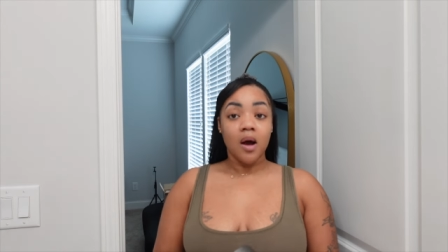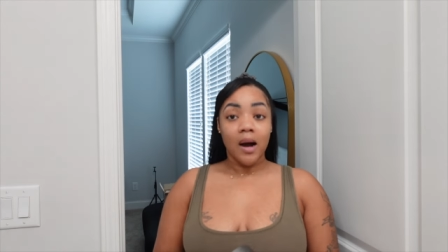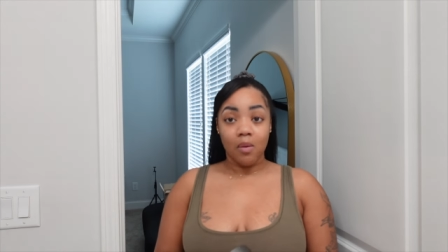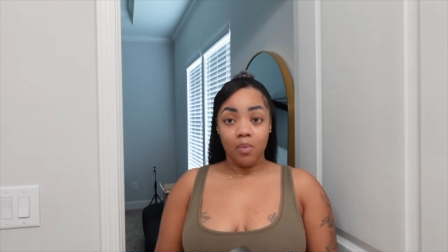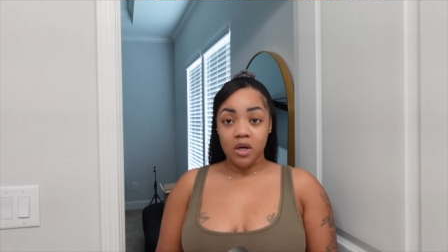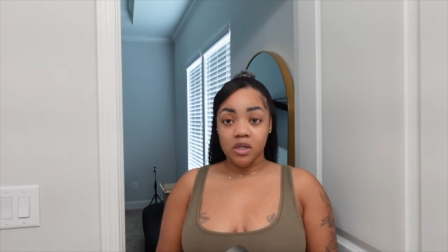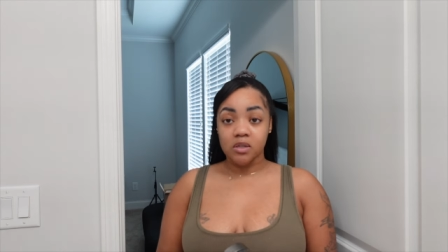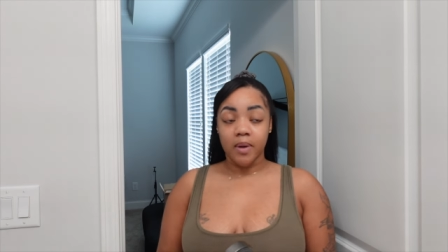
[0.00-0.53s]
i
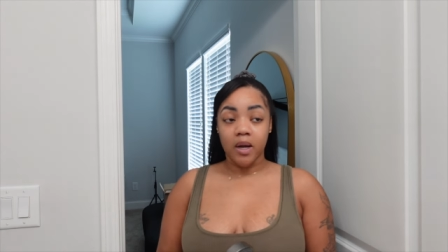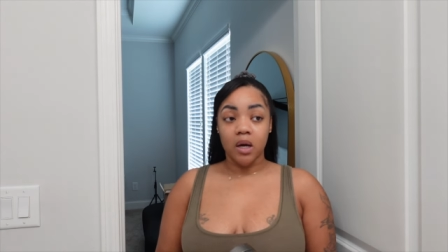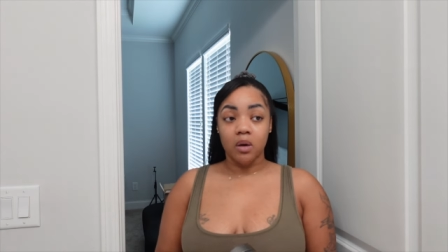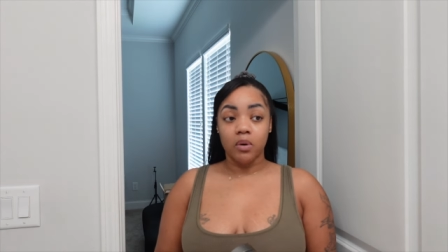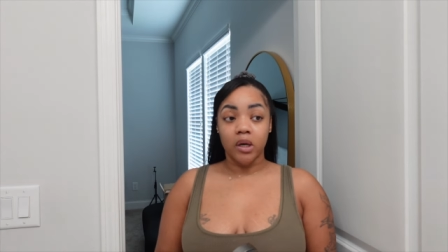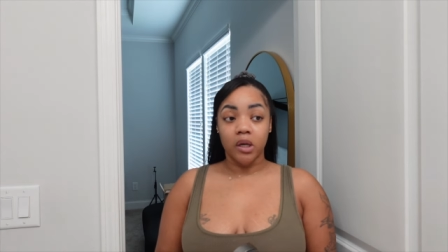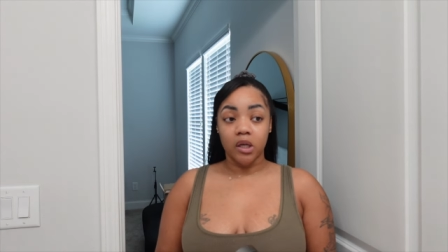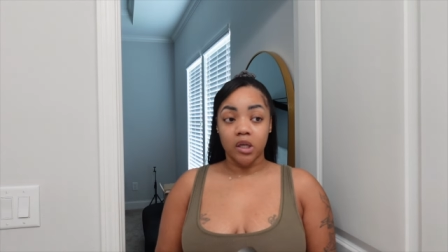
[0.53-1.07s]
washed my hair
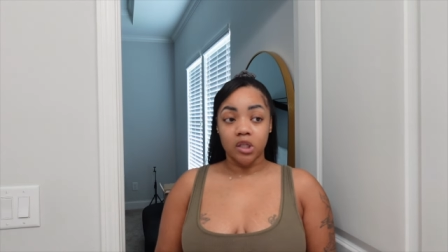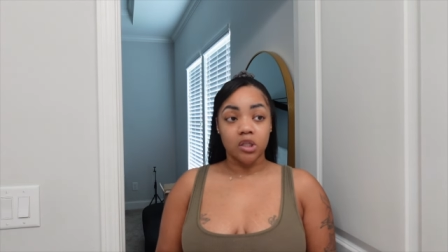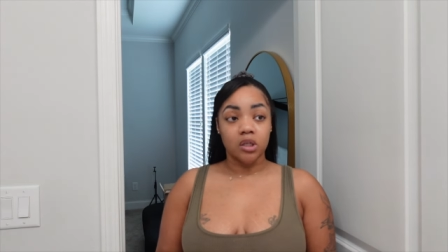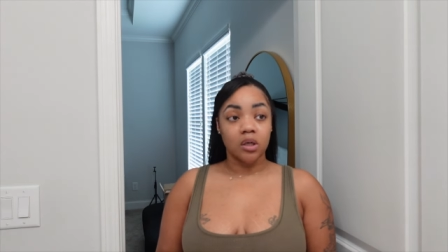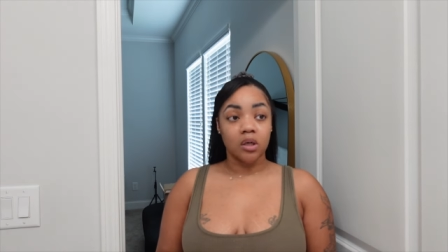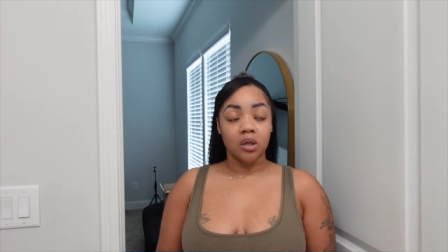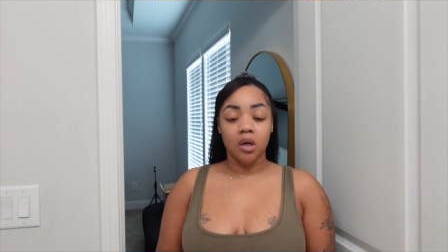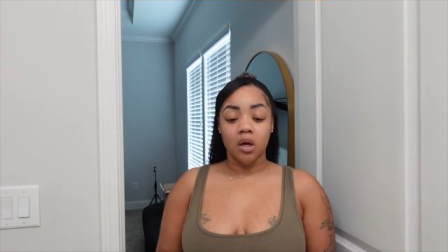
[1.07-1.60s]
with
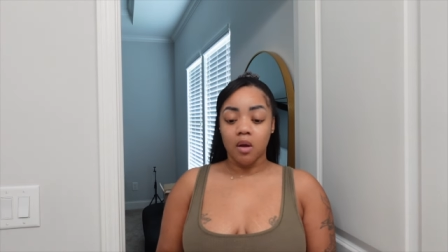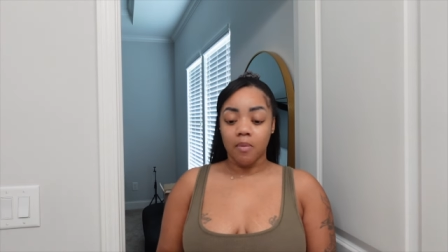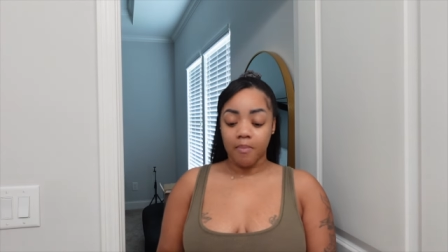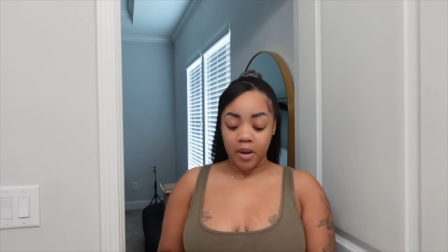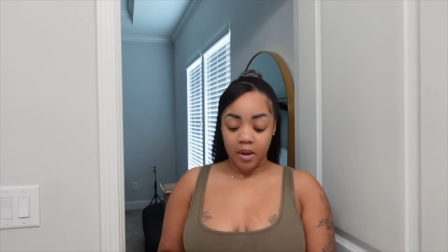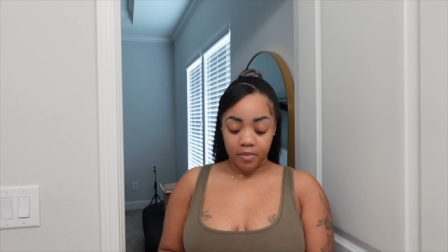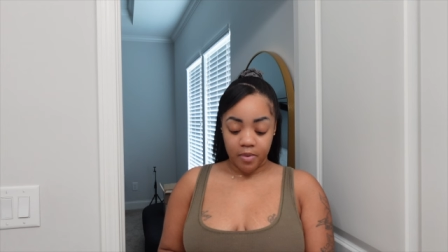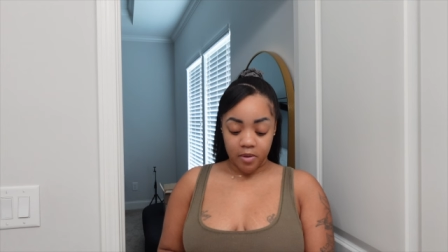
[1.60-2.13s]
conditioner
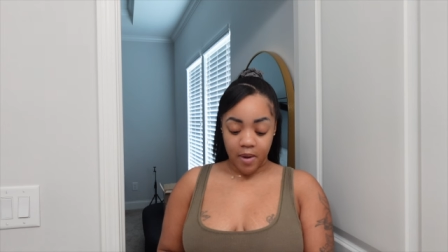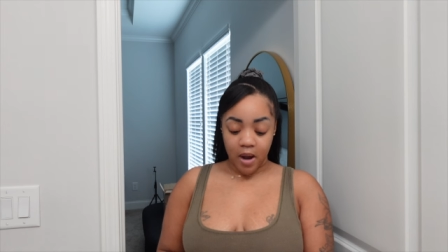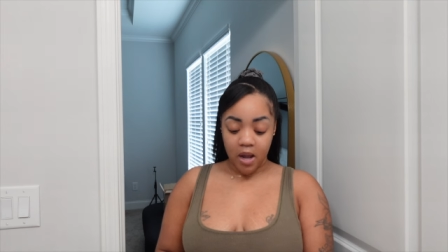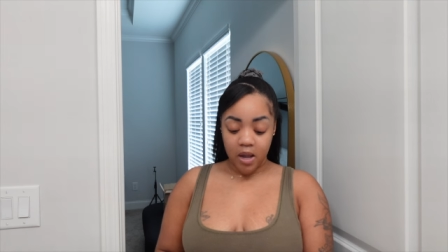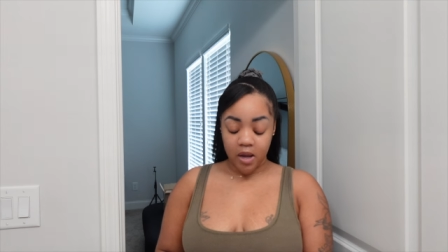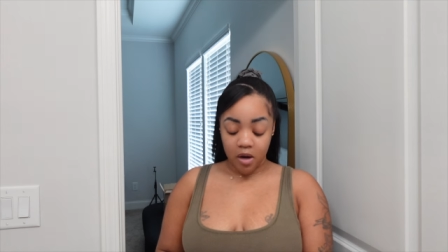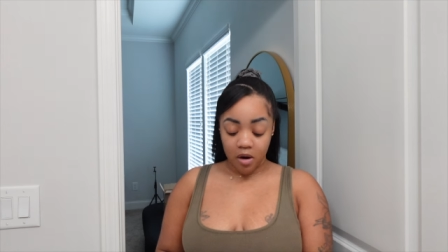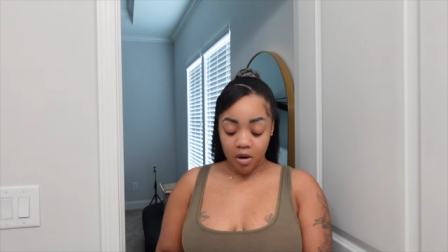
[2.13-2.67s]
baby my
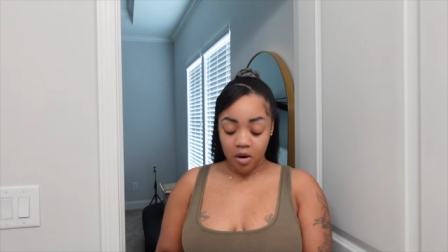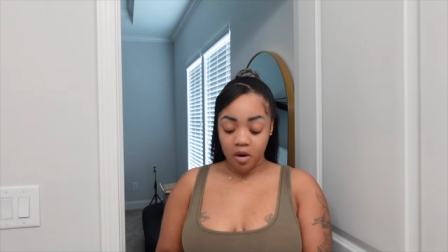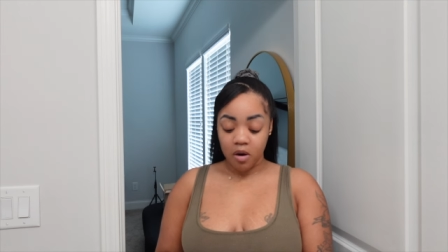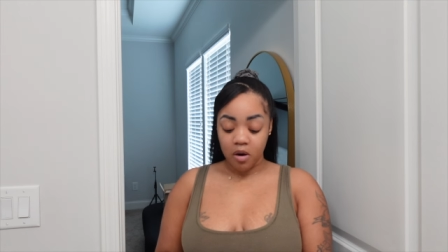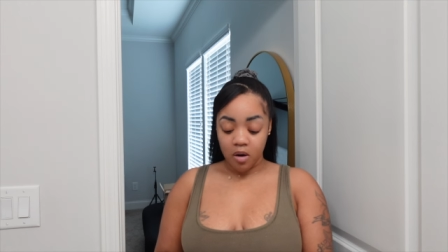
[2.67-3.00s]
hair